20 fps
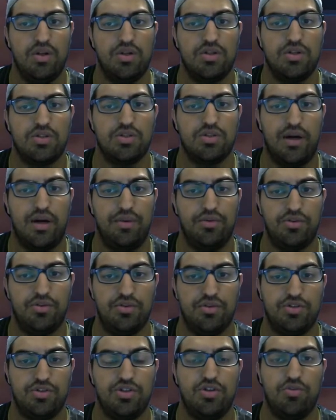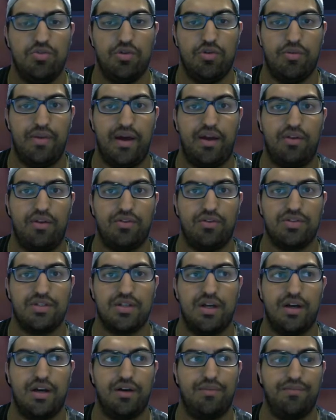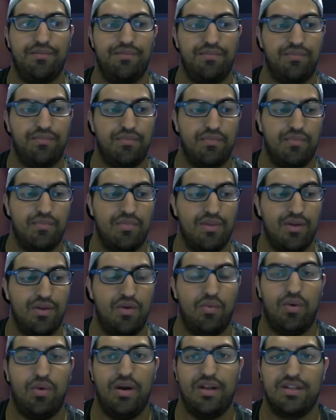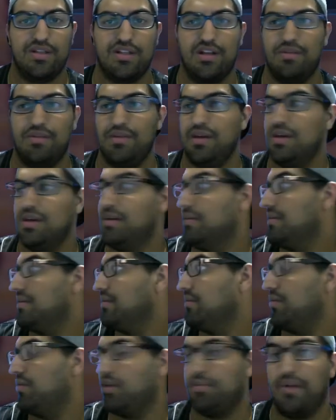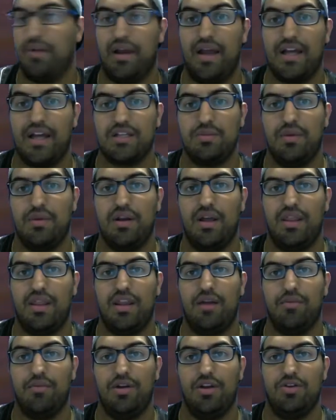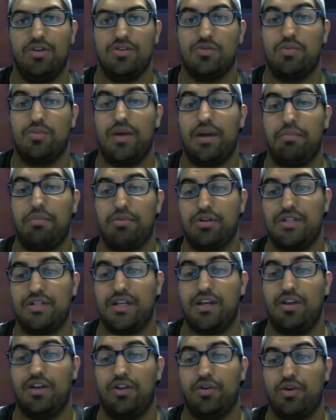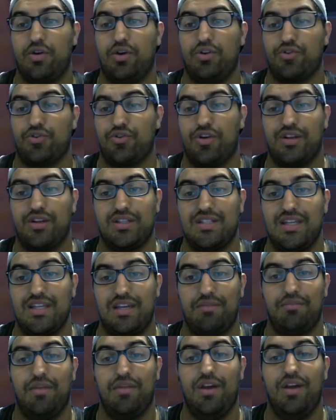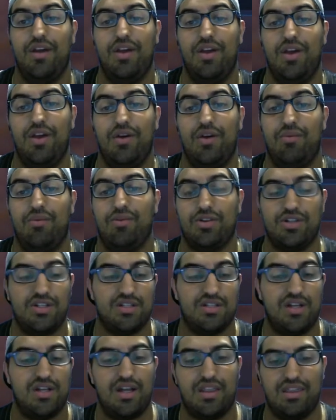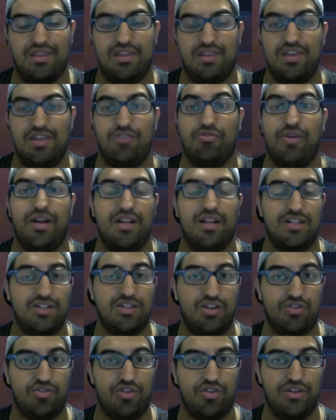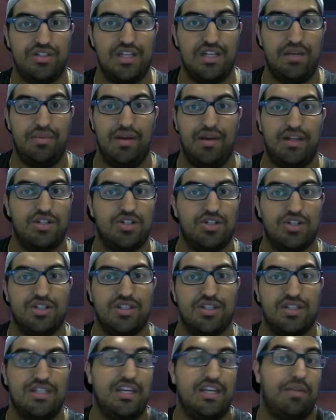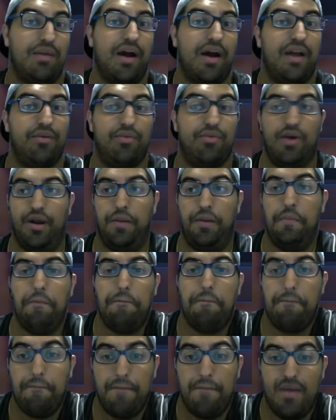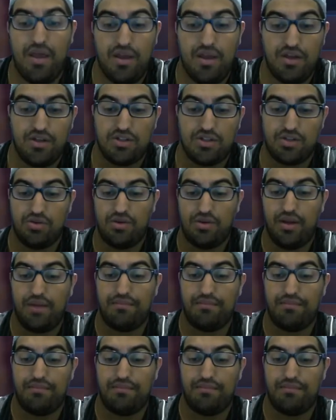So I will do 2 more battles. One is going to be with my X-Men, and then I'm going to use my particular Ultron team, which is not the greatest Ultron team. It's just the team I run. So yeah,